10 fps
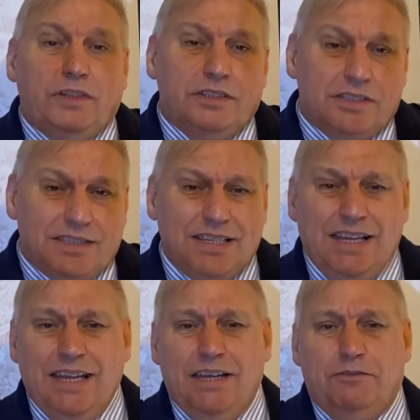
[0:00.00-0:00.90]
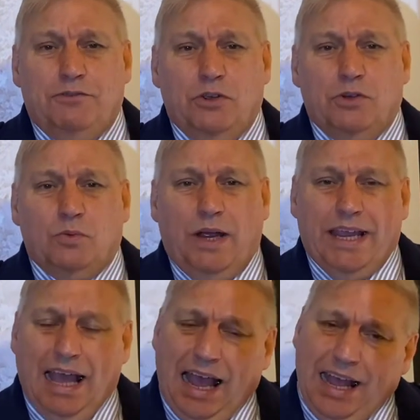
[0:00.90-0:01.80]
say it in a fluent
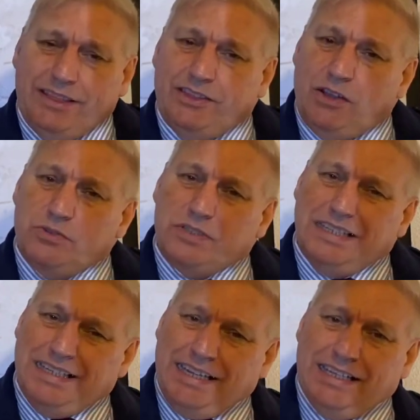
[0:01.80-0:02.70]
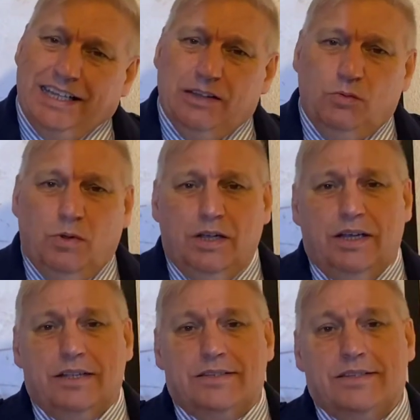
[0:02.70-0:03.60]
way. Add those linking
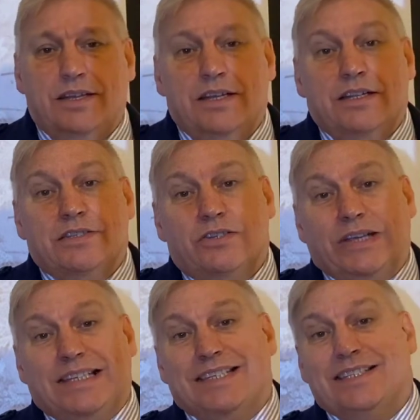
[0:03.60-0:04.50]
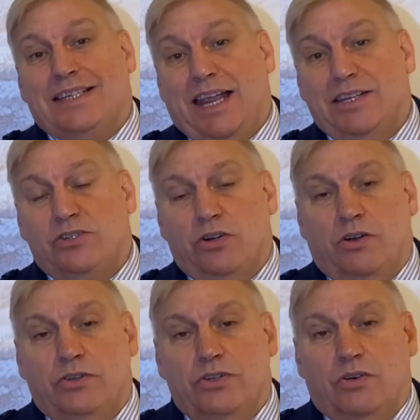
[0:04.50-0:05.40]
words to extend
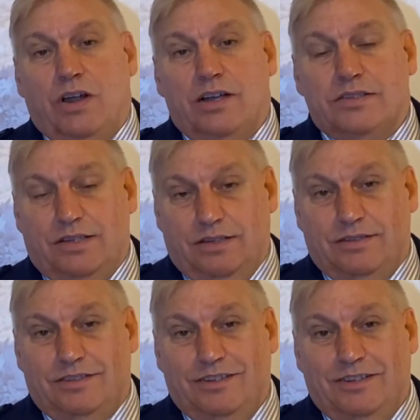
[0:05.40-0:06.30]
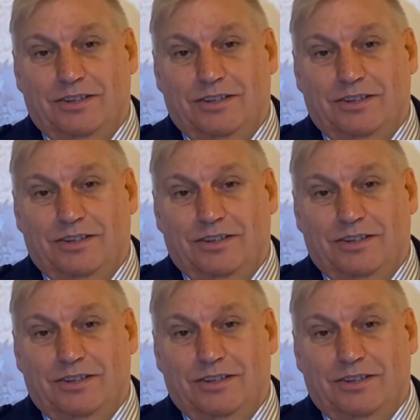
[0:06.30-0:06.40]
your answers.